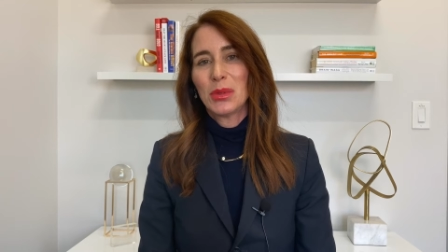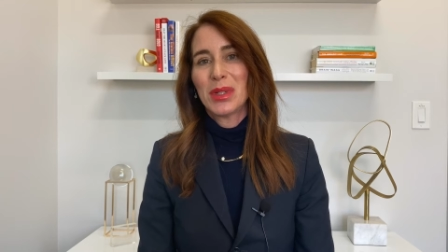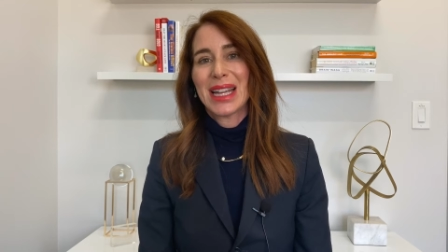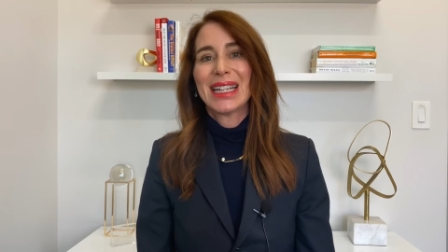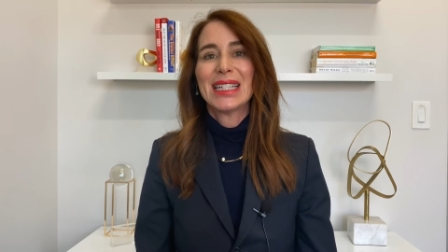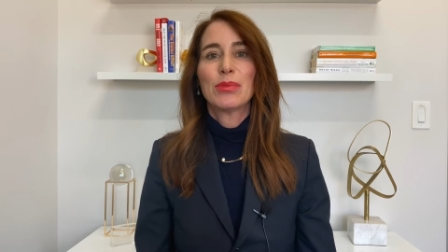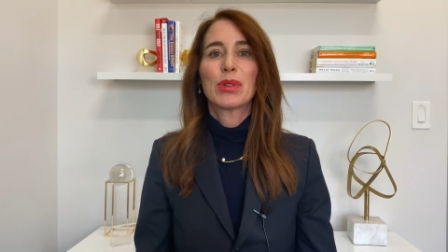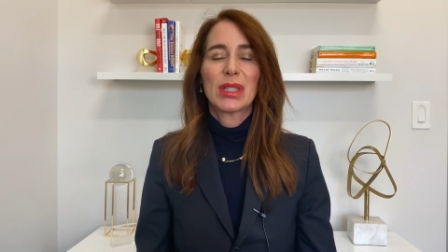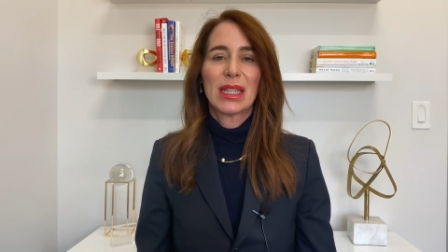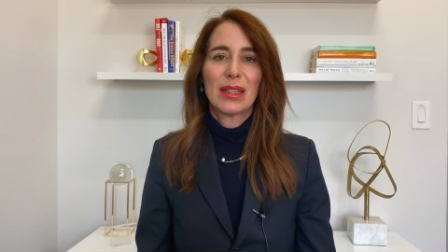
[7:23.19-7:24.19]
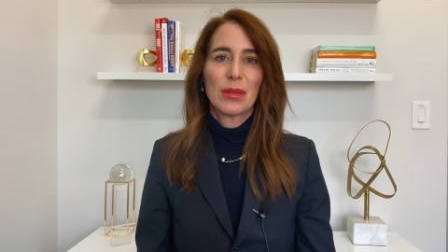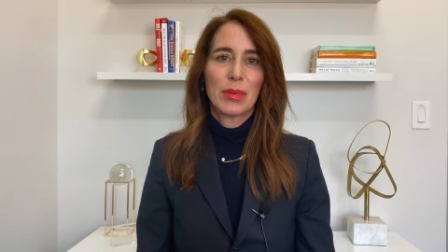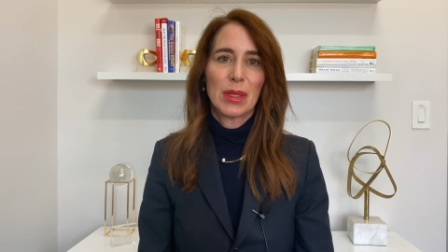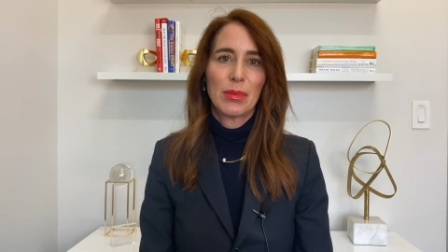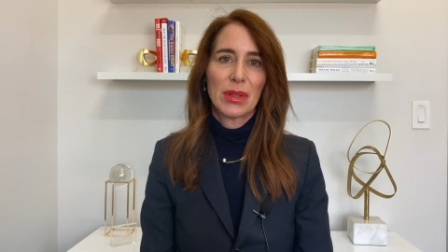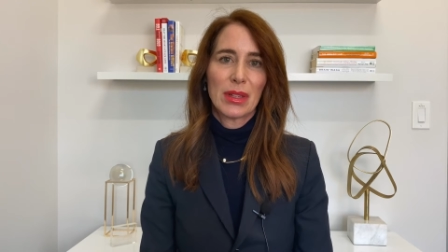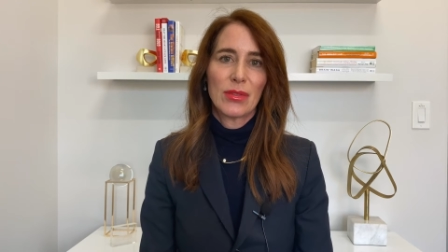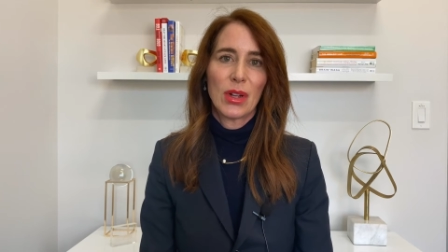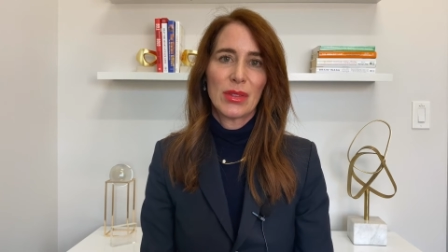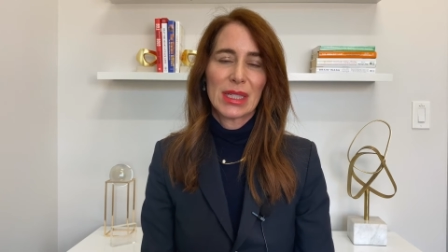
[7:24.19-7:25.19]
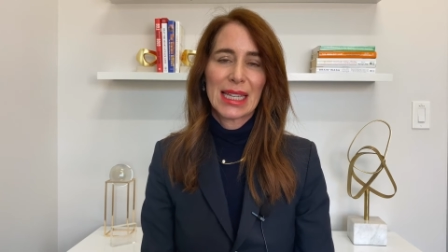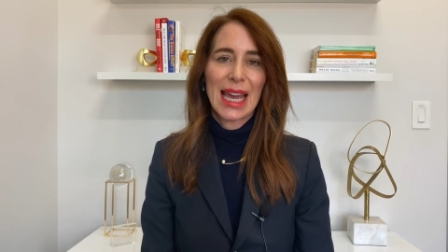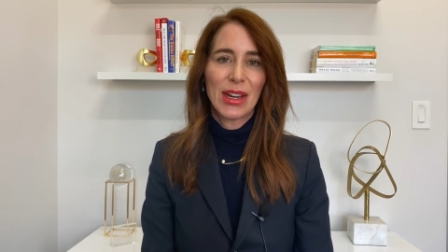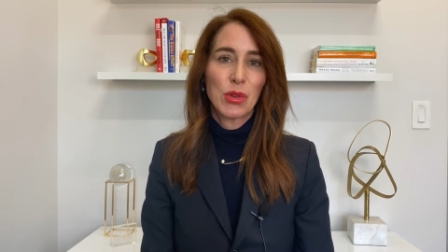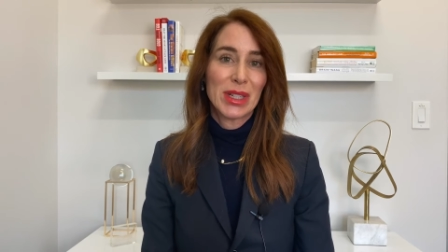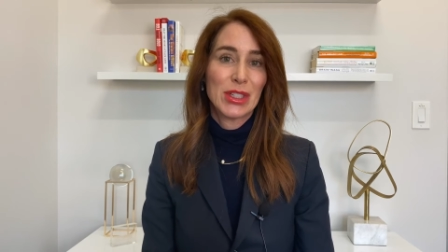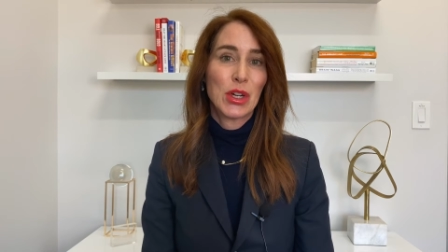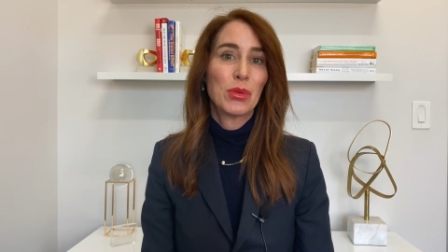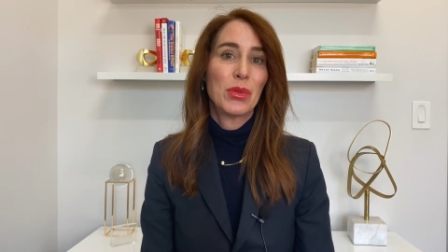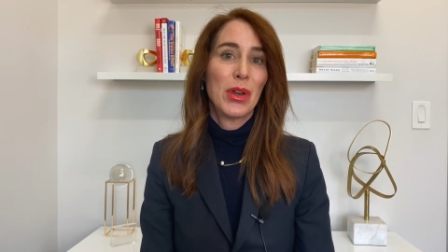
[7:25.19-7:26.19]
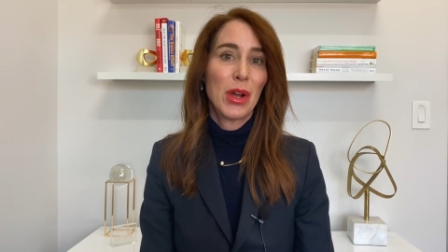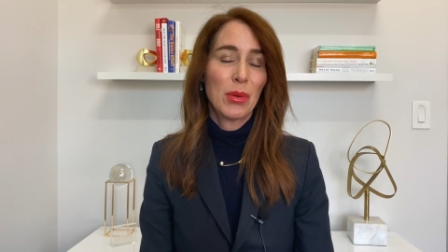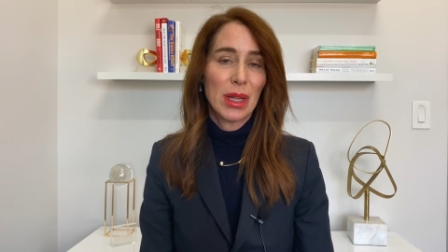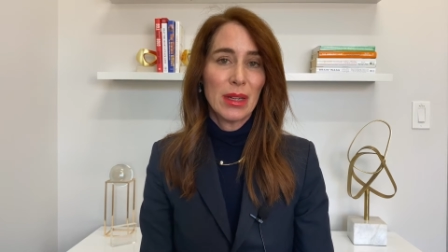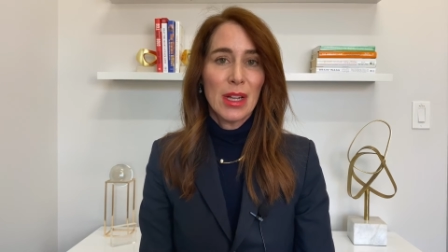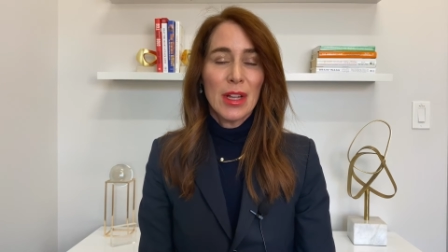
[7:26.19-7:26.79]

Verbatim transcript: 90% of the people that fall in this category don't know it.